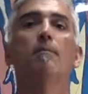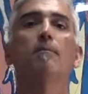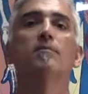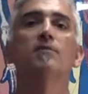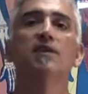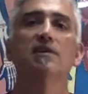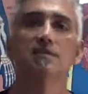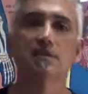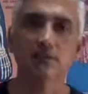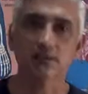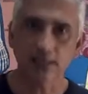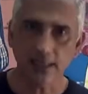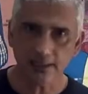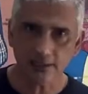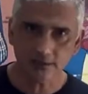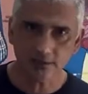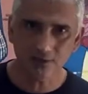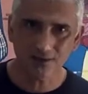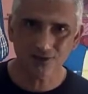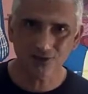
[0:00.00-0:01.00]
Does it taste
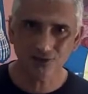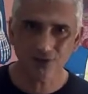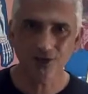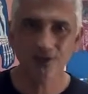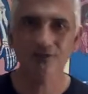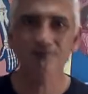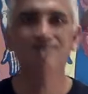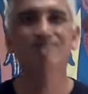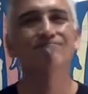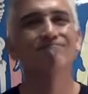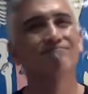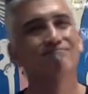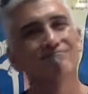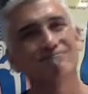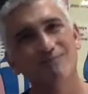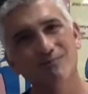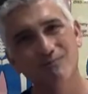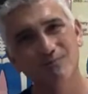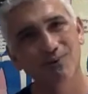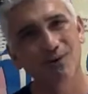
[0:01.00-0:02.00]
as good?
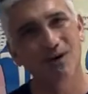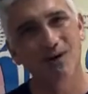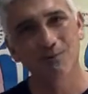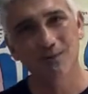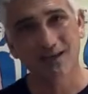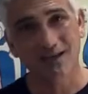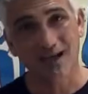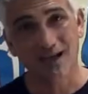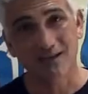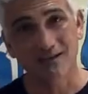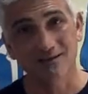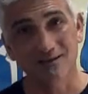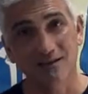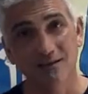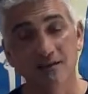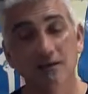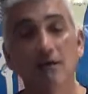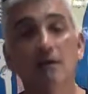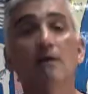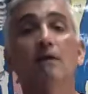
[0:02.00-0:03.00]
Probably not.
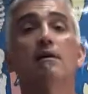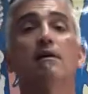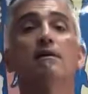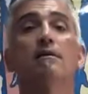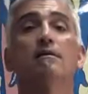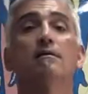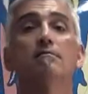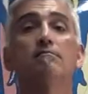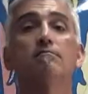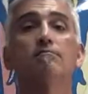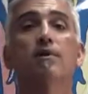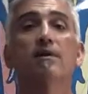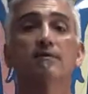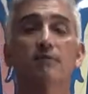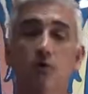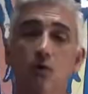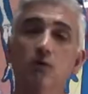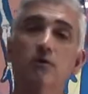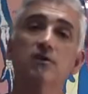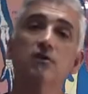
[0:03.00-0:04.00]
But if
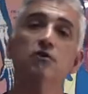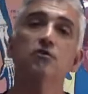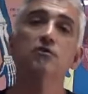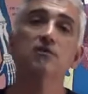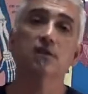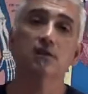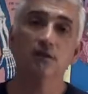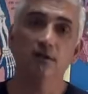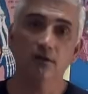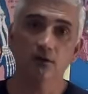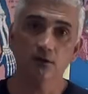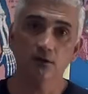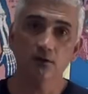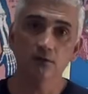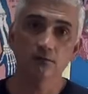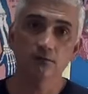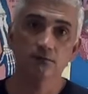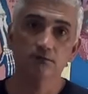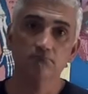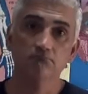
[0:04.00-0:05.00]
you only use a little,
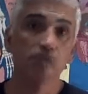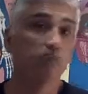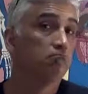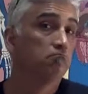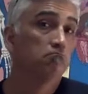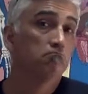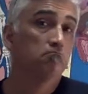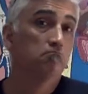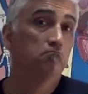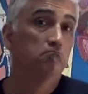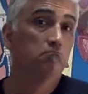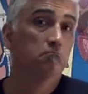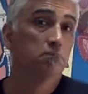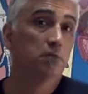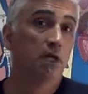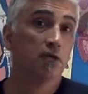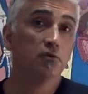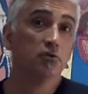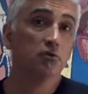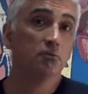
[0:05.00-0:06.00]

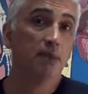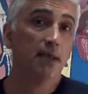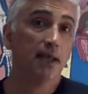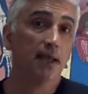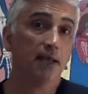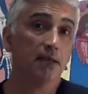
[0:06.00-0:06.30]
not too bad.